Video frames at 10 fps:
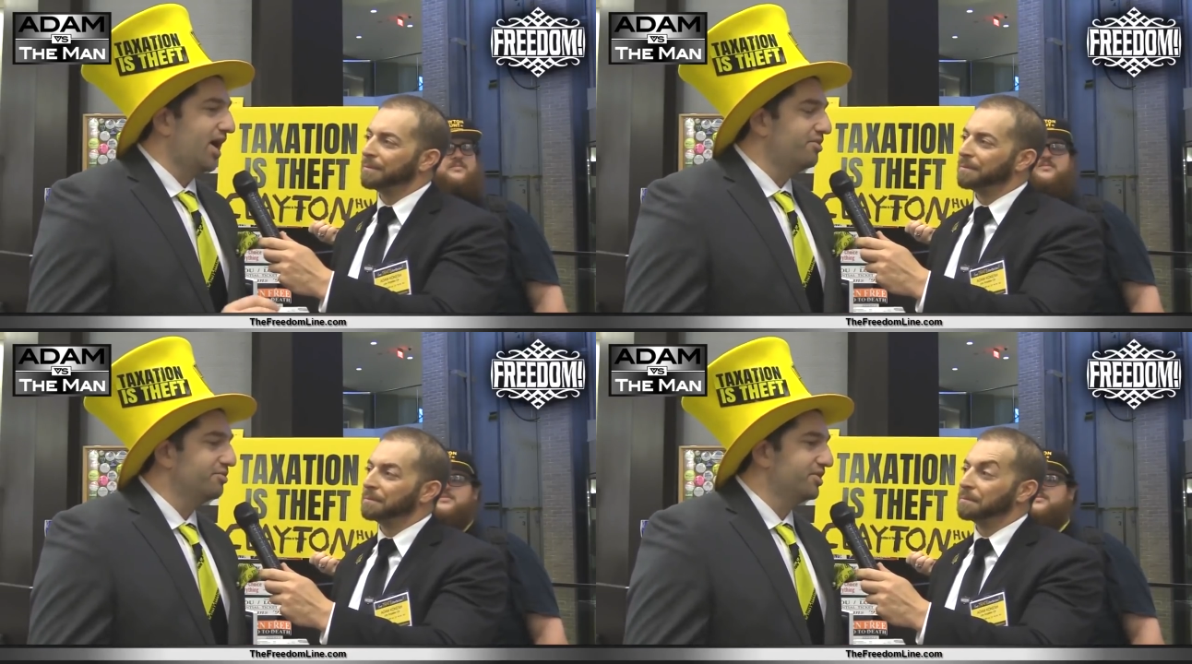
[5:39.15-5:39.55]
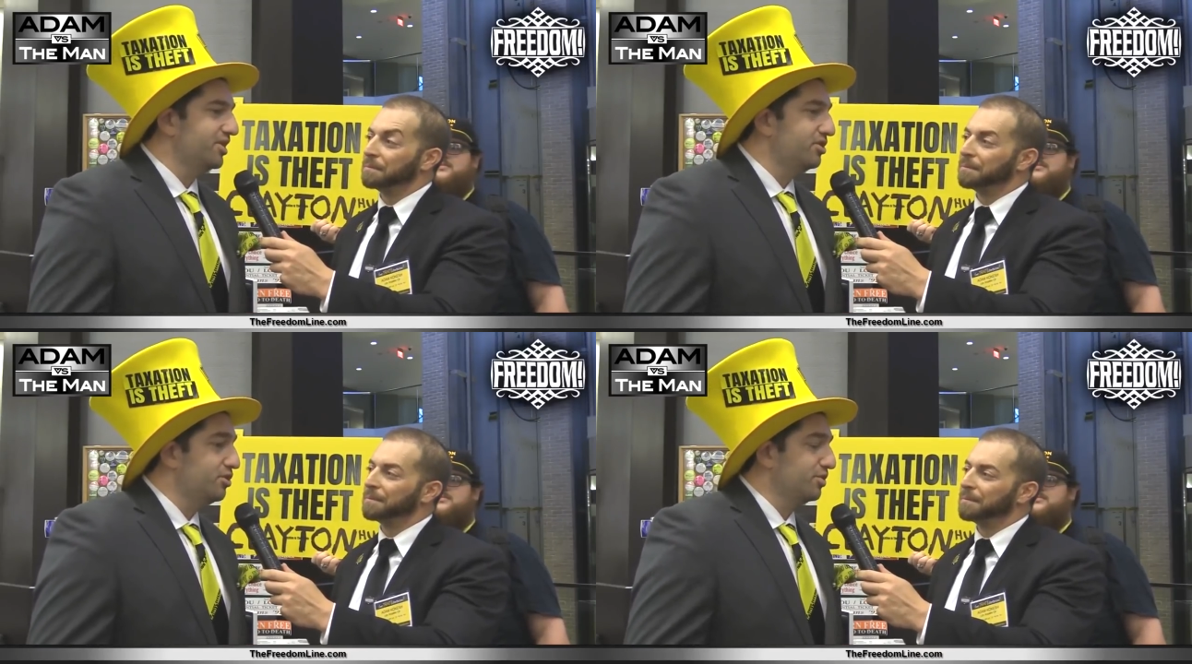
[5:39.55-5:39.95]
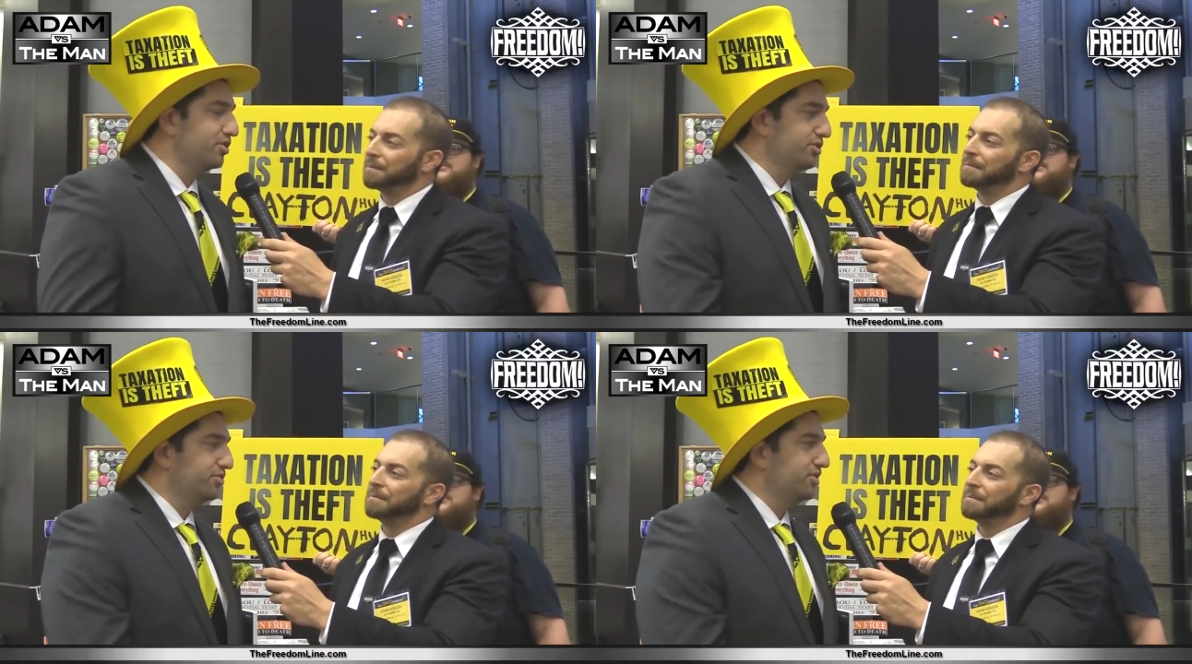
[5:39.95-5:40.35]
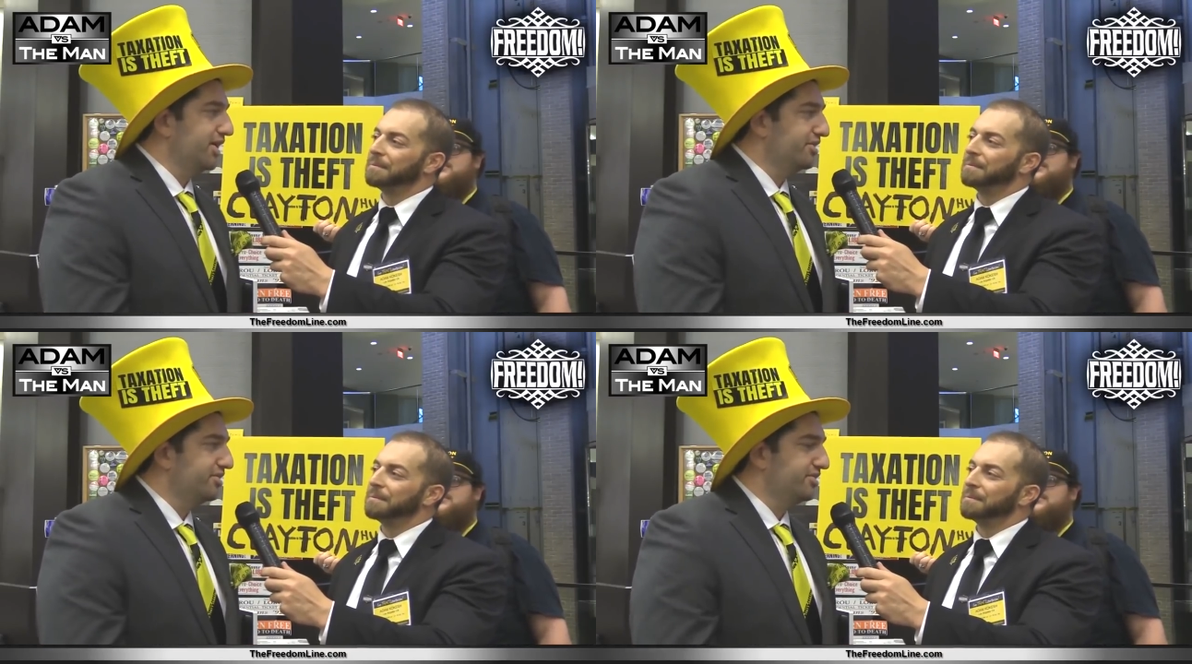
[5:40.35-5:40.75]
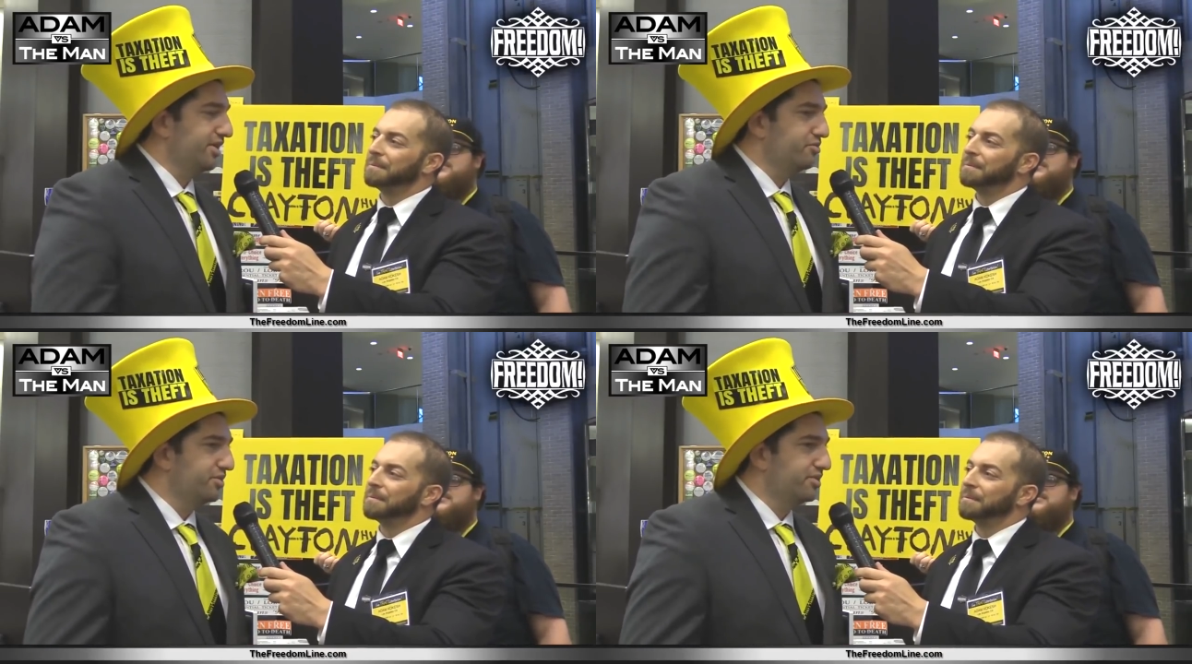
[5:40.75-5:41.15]
Speaker 1: I don't think you know we're going through elections
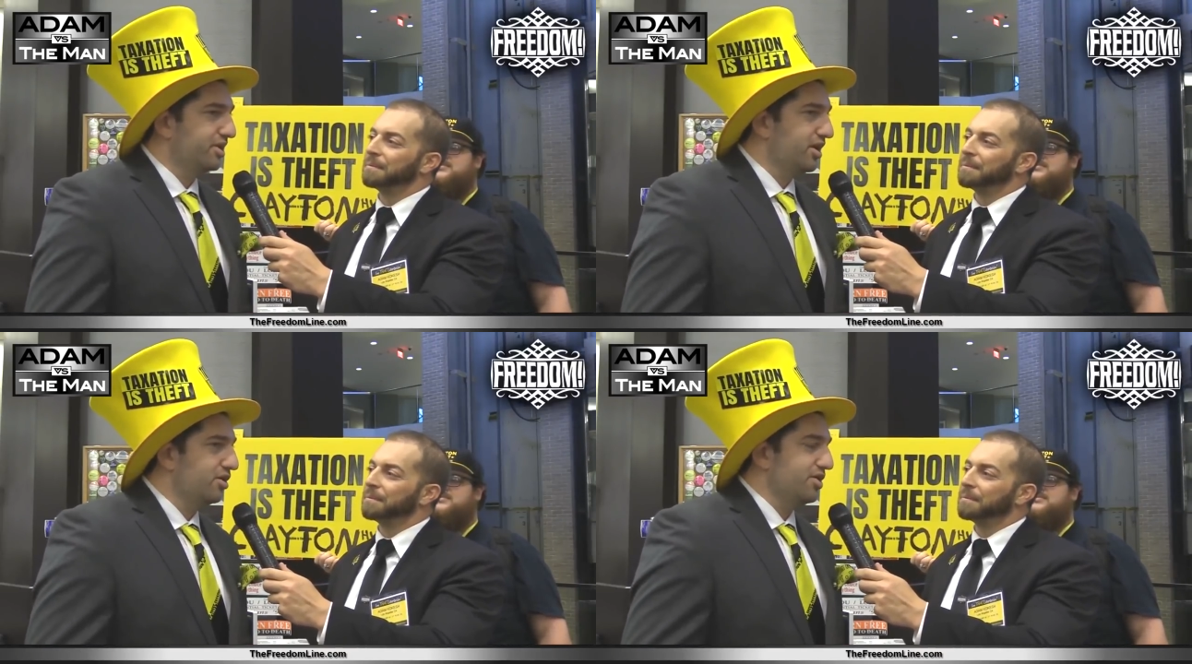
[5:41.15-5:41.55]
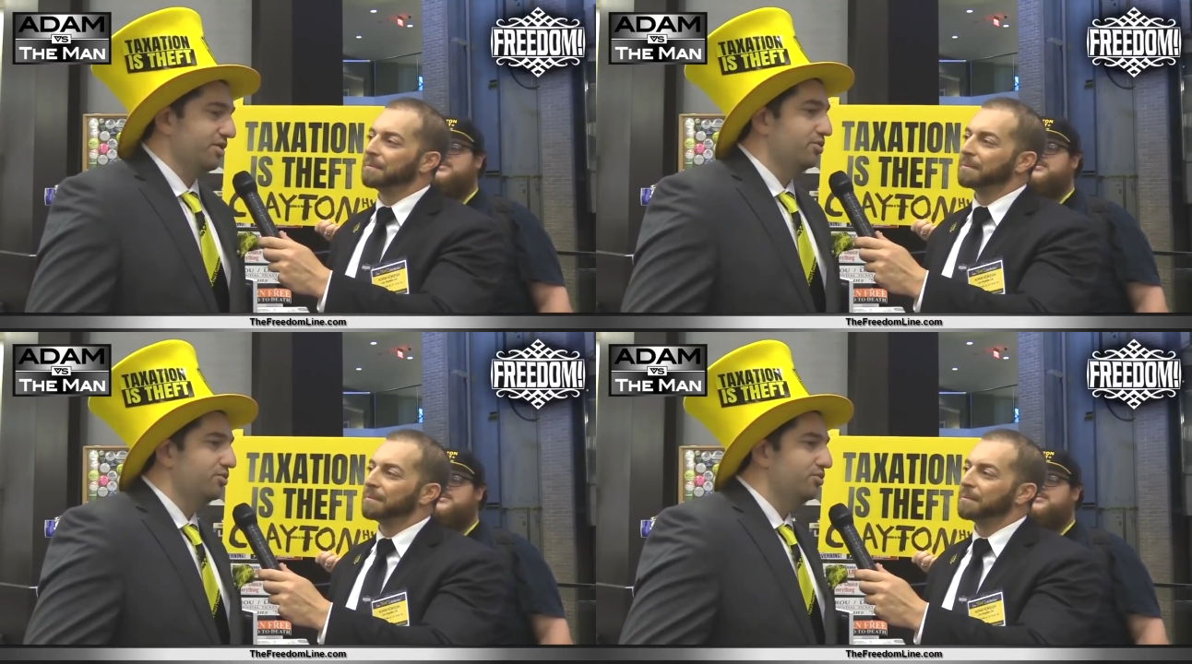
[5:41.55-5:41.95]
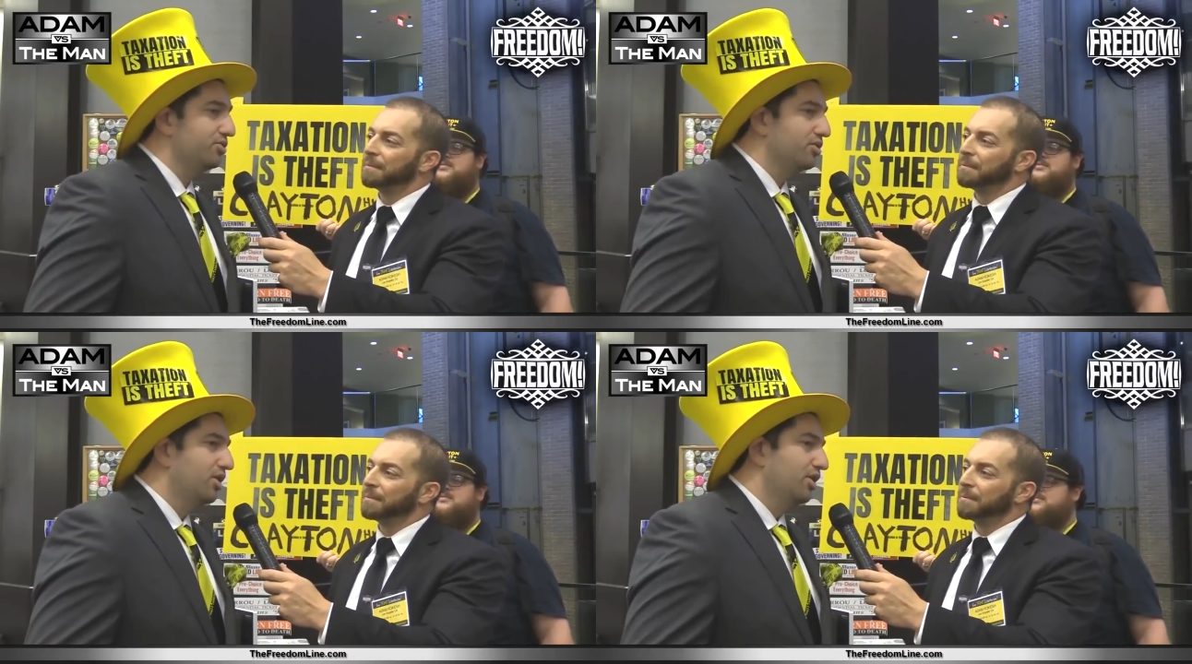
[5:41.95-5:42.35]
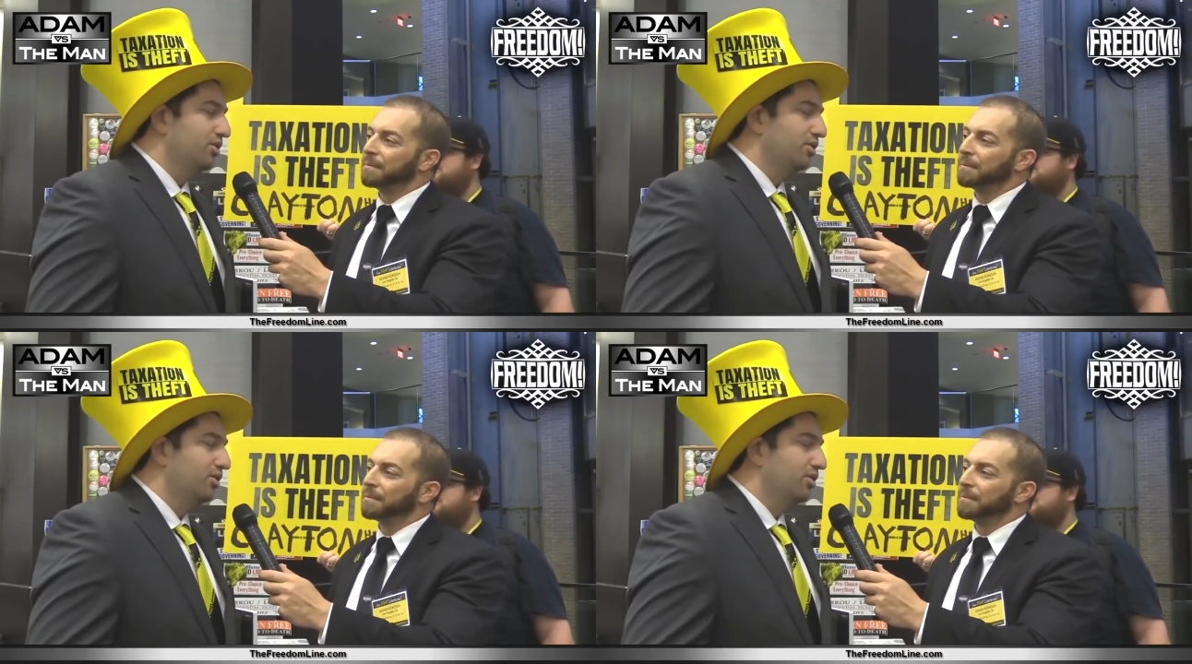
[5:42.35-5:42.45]
and everyone's saying, okay, who's